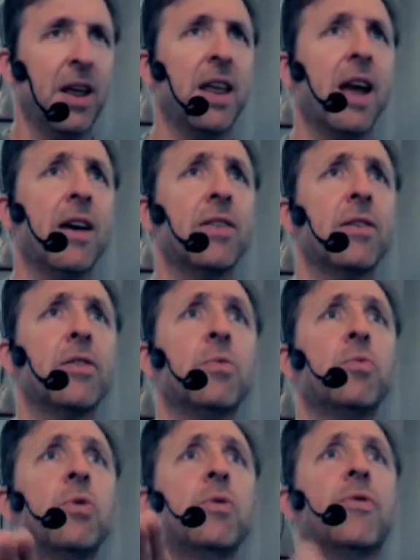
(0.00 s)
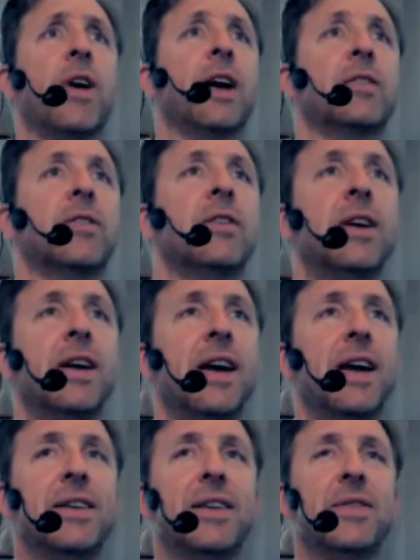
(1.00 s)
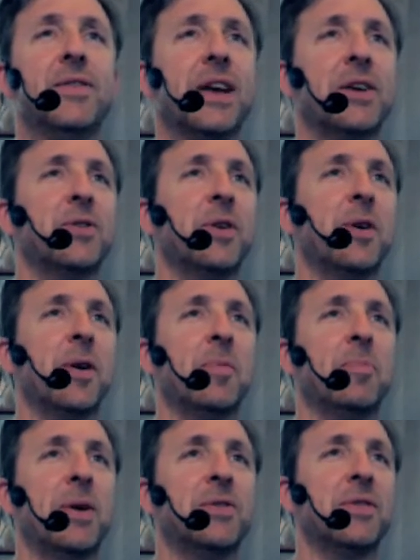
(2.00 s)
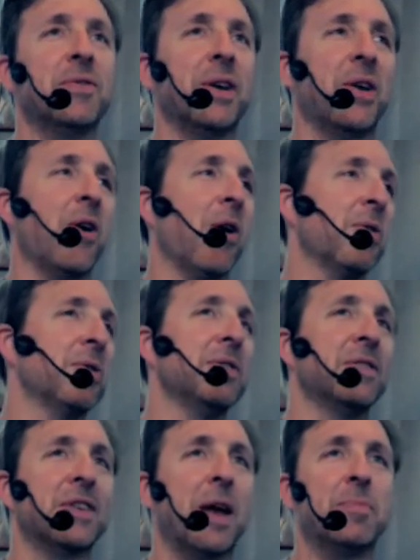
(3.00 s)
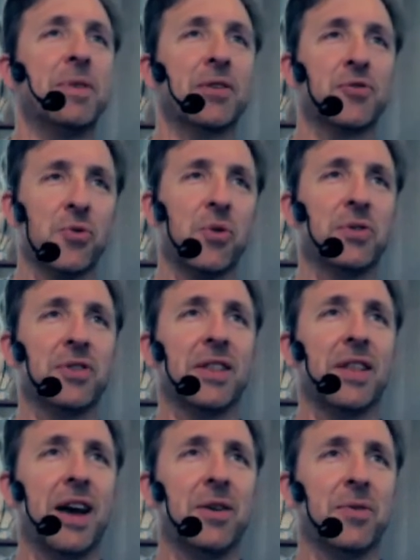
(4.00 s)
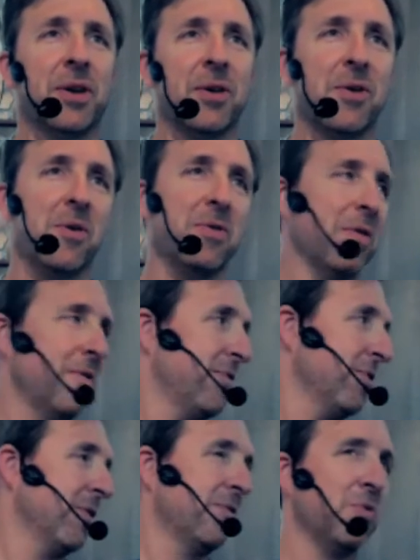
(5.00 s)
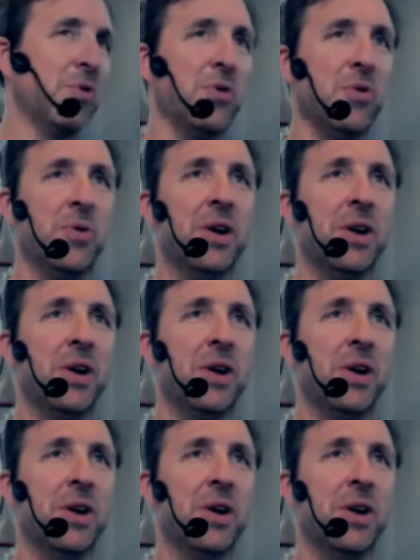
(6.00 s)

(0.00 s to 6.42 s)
The woo factor. And there's actually a bunch of hardened skeptic trolls online who are oh, they're full of woo.